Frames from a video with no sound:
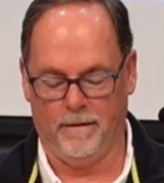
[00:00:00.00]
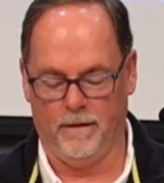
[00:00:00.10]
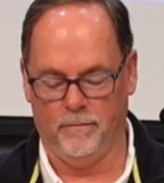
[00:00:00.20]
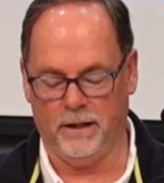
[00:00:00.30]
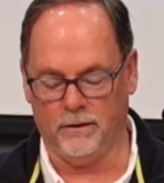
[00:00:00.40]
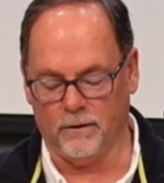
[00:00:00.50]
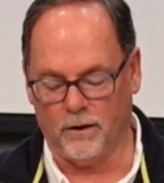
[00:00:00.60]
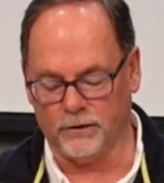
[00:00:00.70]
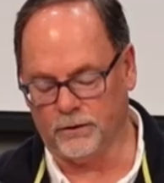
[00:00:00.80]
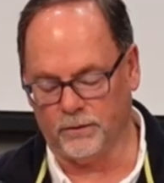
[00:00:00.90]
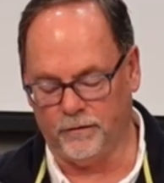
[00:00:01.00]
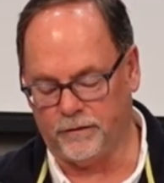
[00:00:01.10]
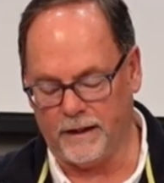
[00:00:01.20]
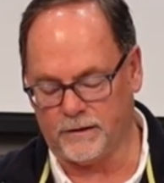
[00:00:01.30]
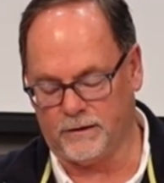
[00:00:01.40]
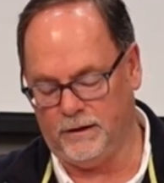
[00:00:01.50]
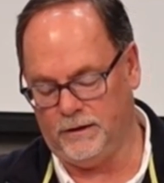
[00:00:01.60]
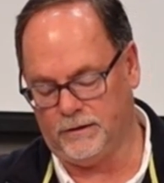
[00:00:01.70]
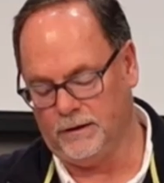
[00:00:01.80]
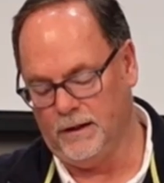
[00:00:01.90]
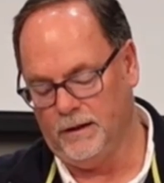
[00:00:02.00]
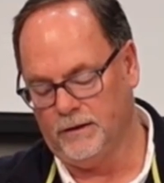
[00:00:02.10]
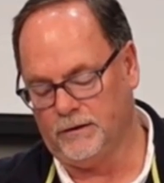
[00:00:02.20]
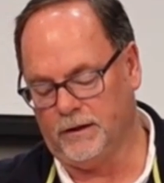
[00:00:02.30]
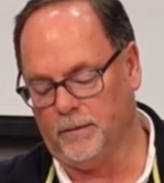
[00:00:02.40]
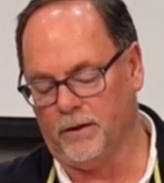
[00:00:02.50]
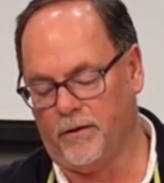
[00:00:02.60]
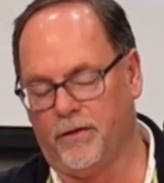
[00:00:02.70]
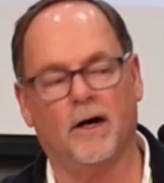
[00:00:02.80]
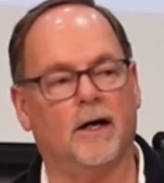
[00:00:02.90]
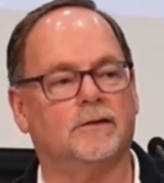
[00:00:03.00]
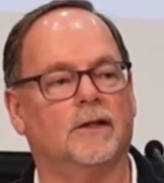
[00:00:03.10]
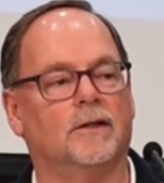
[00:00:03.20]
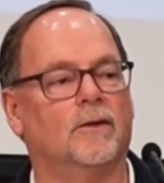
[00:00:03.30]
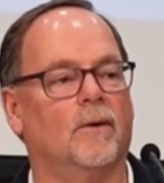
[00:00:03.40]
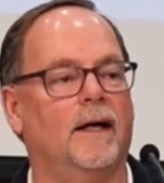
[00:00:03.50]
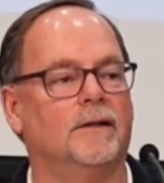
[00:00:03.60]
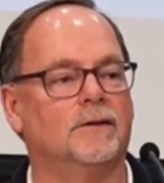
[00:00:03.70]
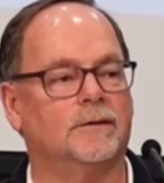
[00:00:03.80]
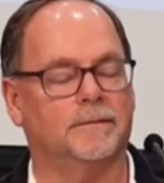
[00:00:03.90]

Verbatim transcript: Peter also reflects these similar thoughts on grace.